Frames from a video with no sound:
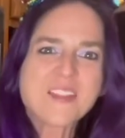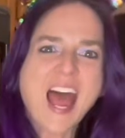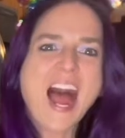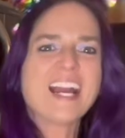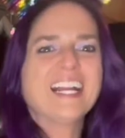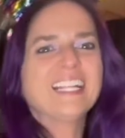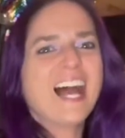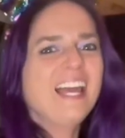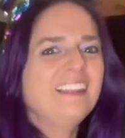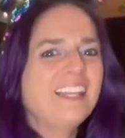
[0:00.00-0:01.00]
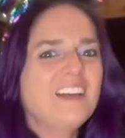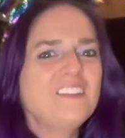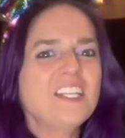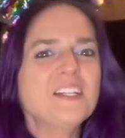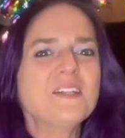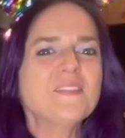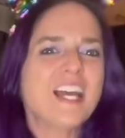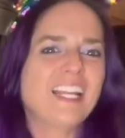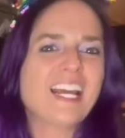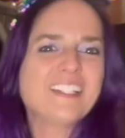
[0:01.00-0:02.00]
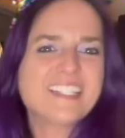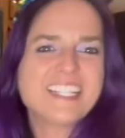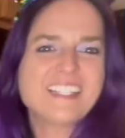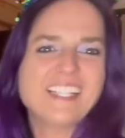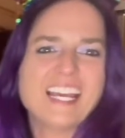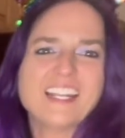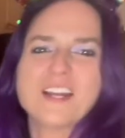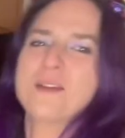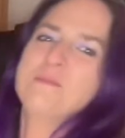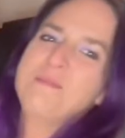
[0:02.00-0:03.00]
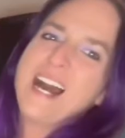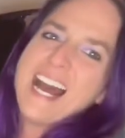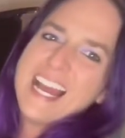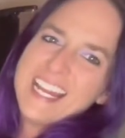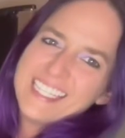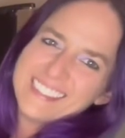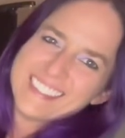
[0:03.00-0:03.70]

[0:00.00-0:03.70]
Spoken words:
All right, I love you, and I'll see you later. Bye.